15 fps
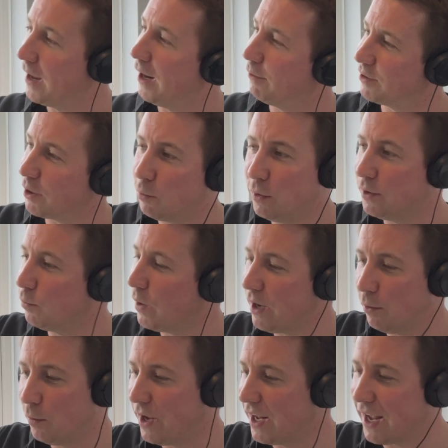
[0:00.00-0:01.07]
I was like, "Would we
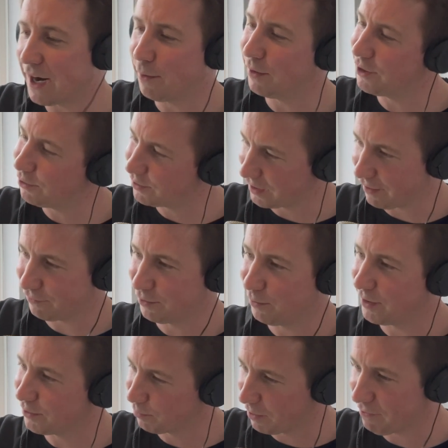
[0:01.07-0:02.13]
we get our juice
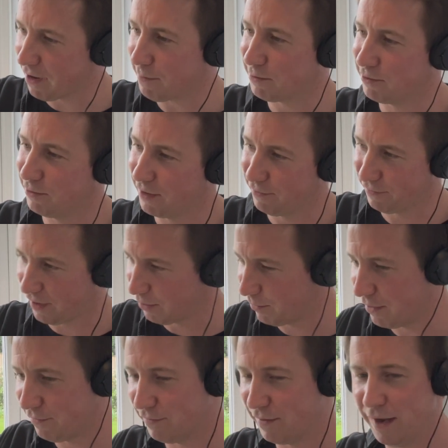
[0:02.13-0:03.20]
afterwards? We're absolutely fine.
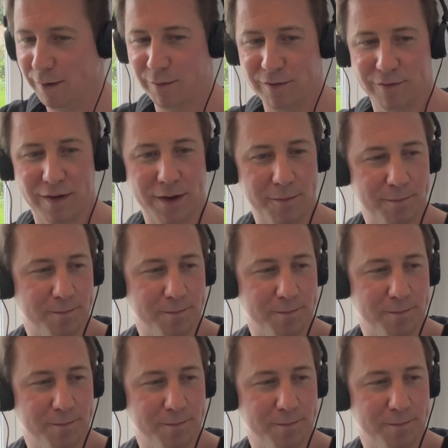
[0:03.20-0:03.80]
We're fine. We're fine."